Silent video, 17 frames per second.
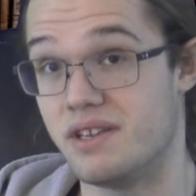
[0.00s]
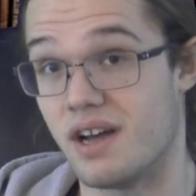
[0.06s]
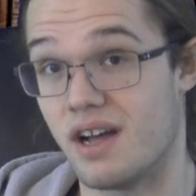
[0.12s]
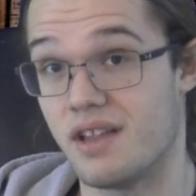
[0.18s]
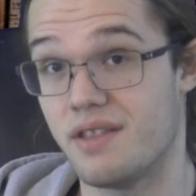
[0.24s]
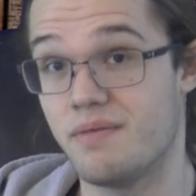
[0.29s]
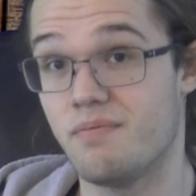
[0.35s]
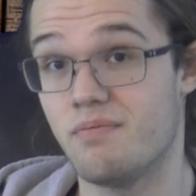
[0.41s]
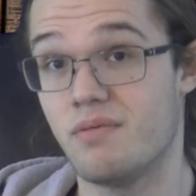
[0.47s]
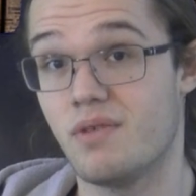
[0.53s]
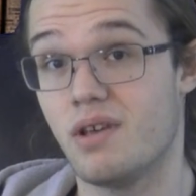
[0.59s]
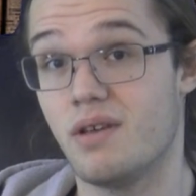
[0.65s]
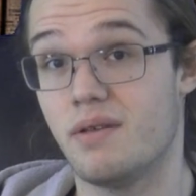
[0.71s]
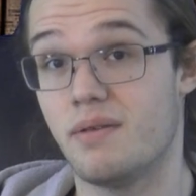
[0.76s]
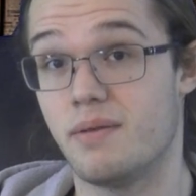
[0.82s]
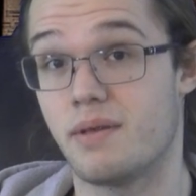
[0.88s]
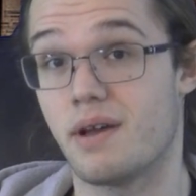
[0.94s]
be done.
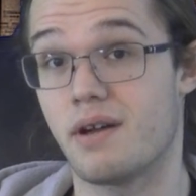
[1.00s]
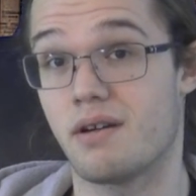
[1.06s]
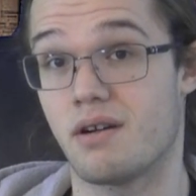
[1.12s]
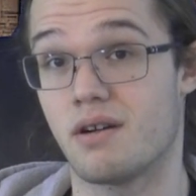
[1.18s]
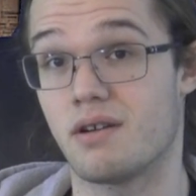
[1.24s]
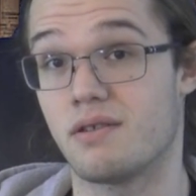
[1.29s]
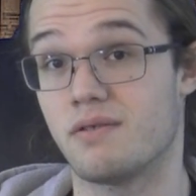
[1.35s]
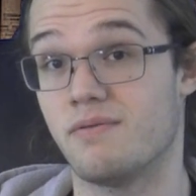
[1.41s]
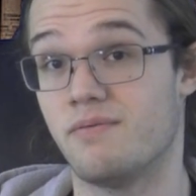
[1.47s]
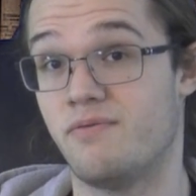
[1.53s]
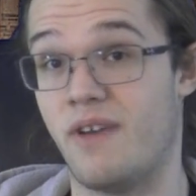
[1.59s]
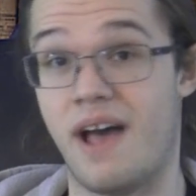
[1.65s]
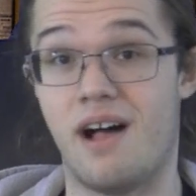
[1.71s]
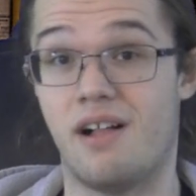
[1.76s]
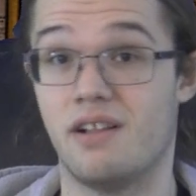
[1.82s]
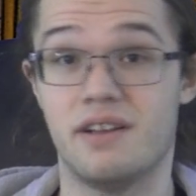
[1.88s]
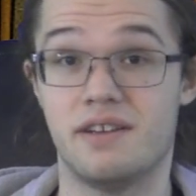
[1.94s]
There are
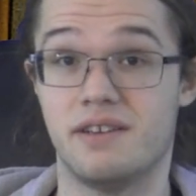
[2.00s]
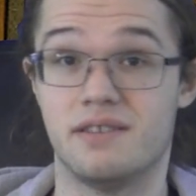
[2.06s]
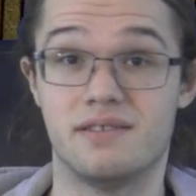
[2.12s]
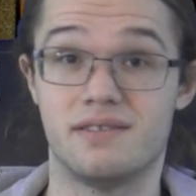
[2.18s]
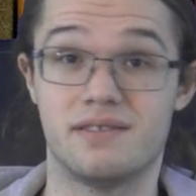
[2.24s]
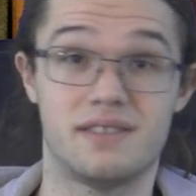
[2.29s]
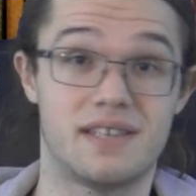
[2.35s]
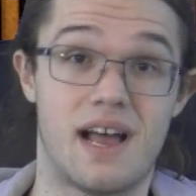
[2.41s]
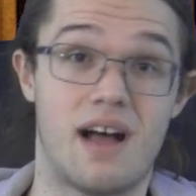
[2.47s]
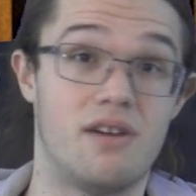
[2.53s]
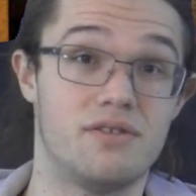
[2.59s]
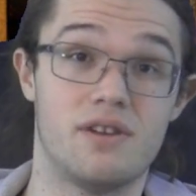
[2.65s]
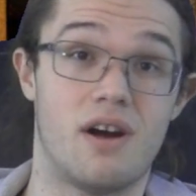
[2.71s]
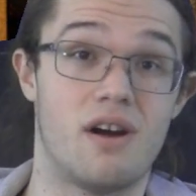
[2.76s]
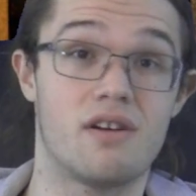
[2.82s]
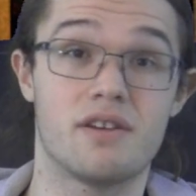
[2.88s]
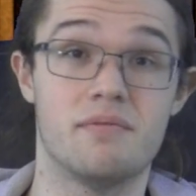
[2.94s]
valid and
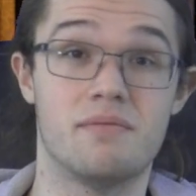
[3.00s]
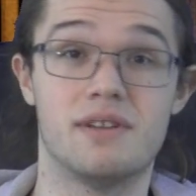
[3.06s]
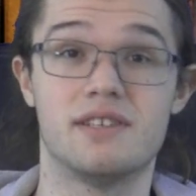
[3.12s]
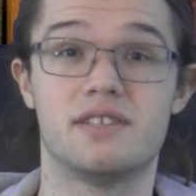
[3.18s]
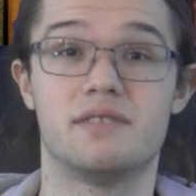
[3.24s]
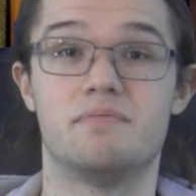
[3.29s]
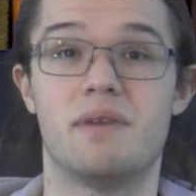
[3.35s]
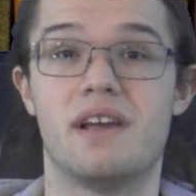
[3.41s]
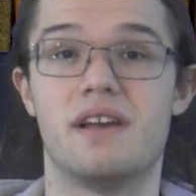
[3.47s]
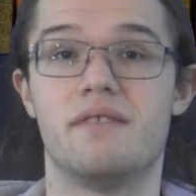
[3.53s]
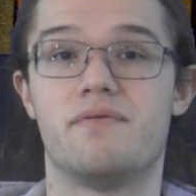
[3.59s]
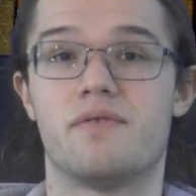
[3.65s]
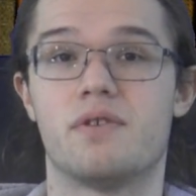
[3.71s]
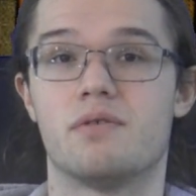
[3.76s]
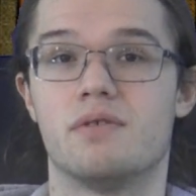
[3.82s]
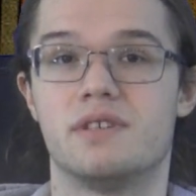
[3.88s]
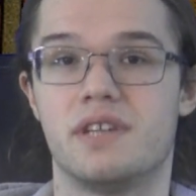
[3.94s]
sound arguments made
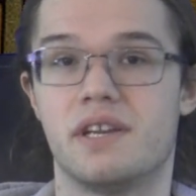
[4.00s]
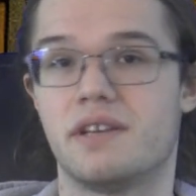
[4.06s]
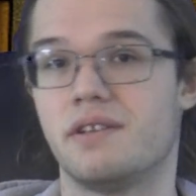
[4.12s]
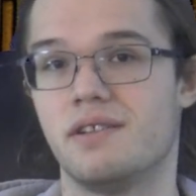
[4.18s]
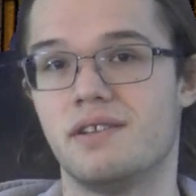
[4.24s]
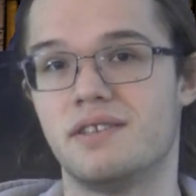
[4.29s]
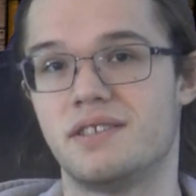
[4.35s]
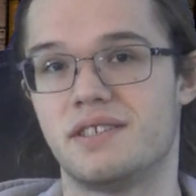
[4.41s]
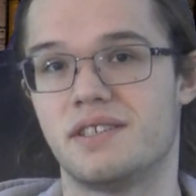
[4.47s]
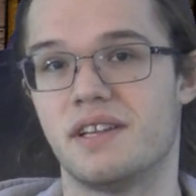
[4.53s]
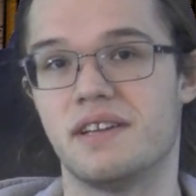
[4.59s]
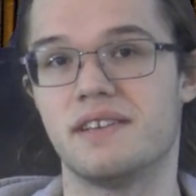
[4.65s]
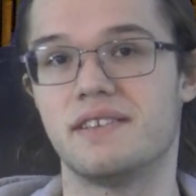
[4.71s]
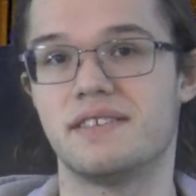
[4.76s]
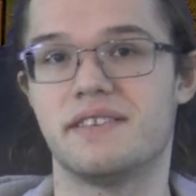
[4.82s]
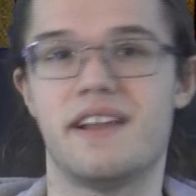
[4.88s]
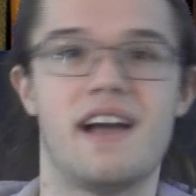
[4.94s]
for ridiculous
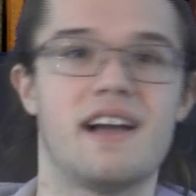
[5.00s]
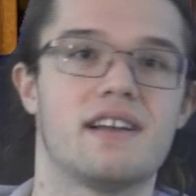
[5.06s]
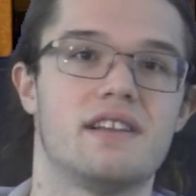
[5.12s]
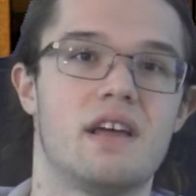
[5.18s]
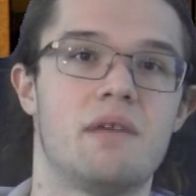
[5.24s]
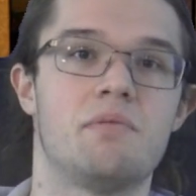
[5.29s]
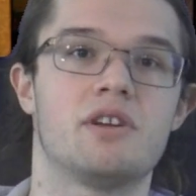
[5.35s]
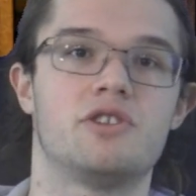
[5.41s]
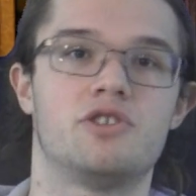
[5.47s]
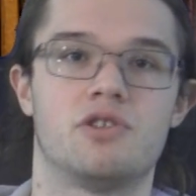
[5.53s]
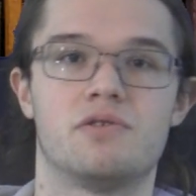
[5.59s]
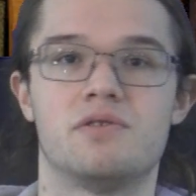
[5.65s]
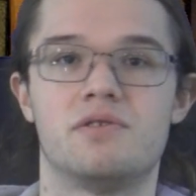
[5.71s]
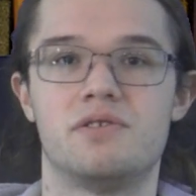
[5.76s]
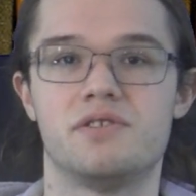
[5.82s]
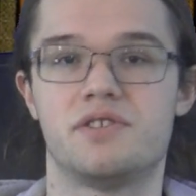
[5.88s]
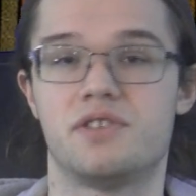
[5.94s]
things in academic
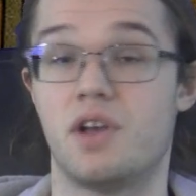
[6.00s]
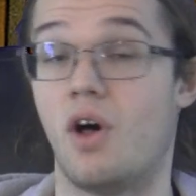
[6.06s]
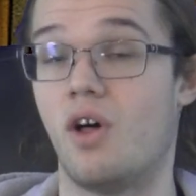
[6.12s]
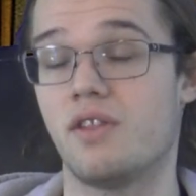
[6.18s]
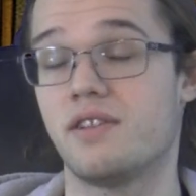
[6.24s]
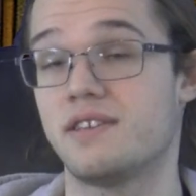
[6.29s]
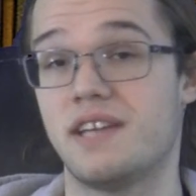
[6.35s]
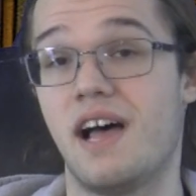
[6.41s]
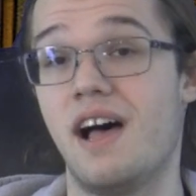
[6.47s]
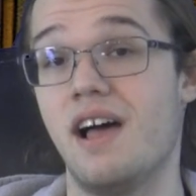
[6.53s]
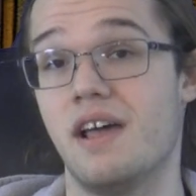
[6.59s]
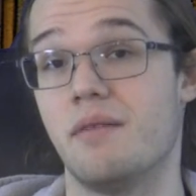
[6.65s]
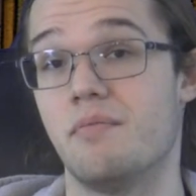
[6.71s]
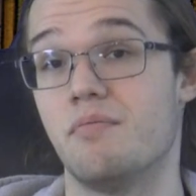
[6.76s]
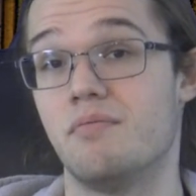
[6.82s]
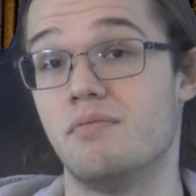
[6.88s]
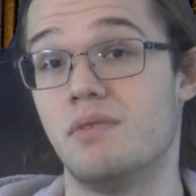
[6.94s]
journals all the
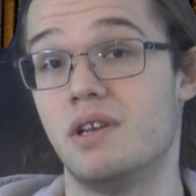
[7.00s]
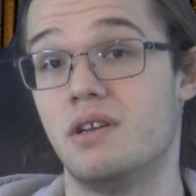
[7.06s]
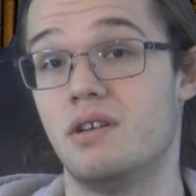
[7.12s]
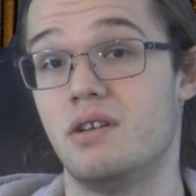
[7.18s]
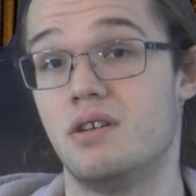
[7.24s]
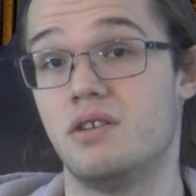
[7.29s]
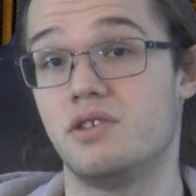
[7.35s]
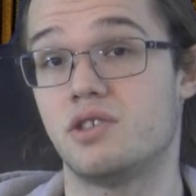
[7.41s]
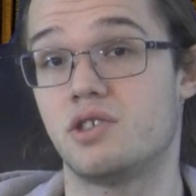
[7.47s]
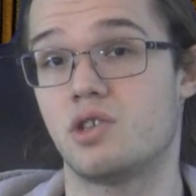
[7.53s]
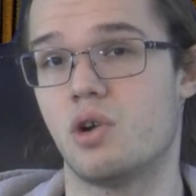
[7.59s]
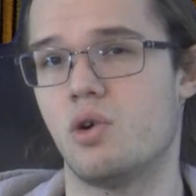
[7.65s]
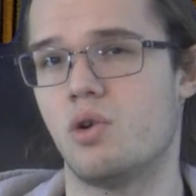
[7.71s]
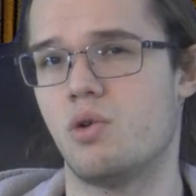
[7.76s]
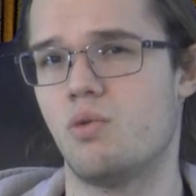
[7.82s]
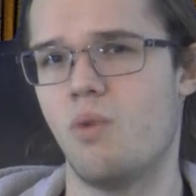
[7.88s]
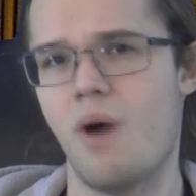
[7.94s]
time.
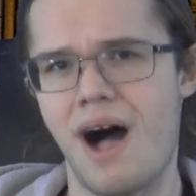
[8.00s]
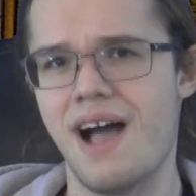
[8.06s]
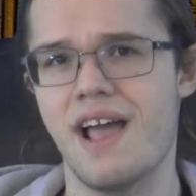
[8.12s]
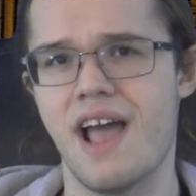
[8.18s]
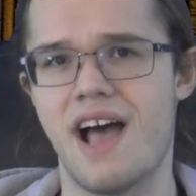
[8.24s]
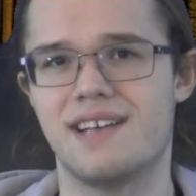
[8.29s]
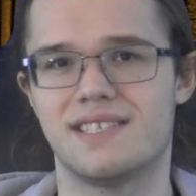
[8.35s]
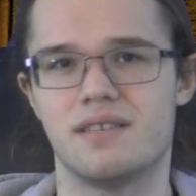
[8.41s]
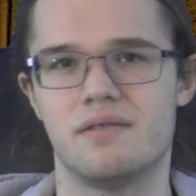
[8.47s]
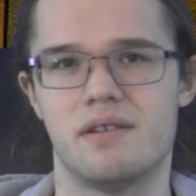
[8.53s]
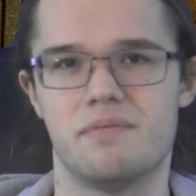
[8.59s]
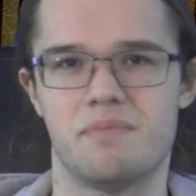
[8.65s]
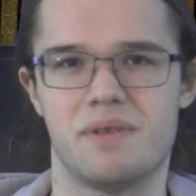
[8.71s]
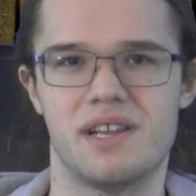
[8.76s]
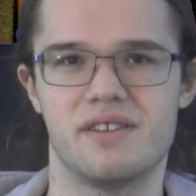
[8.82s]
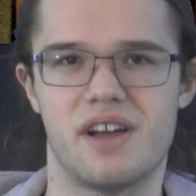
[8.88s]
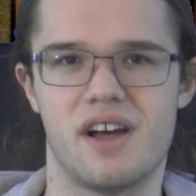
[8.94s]
So, why hasn't
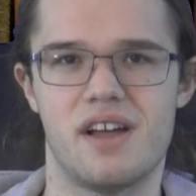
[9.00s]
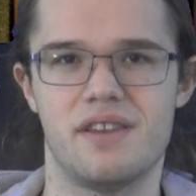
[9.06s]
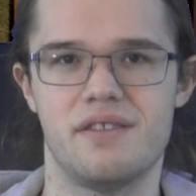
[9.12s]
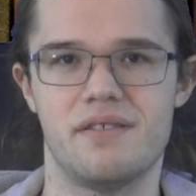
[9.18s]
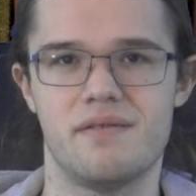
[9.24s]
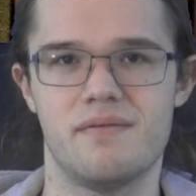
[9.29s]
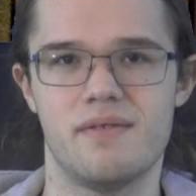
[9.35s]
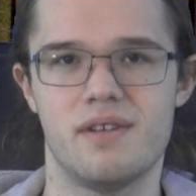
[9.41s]
it been done?